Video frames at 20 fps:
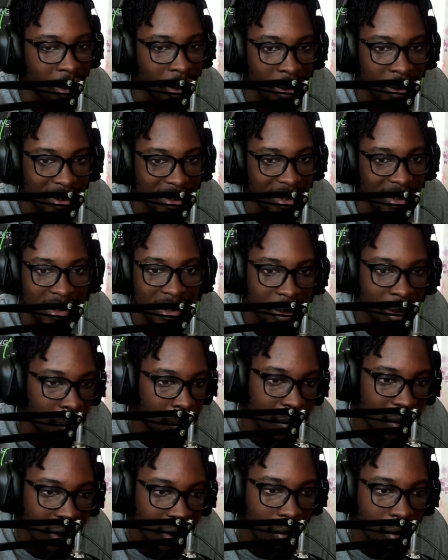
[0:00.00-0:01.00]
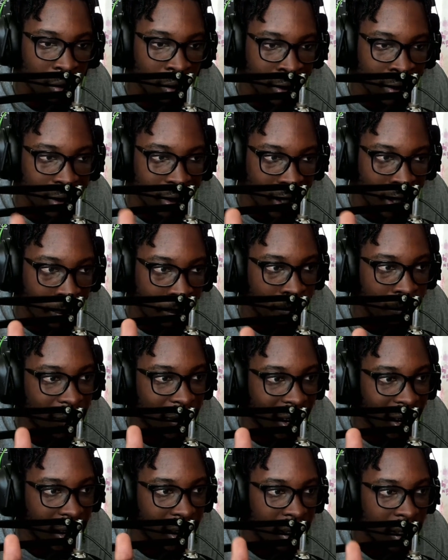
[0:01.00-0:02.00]
it's something on them
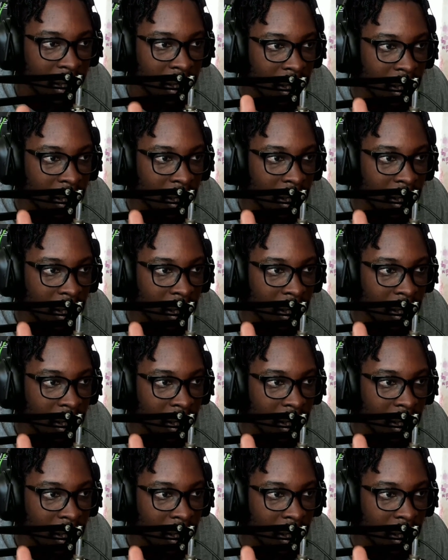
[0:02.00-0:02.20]
that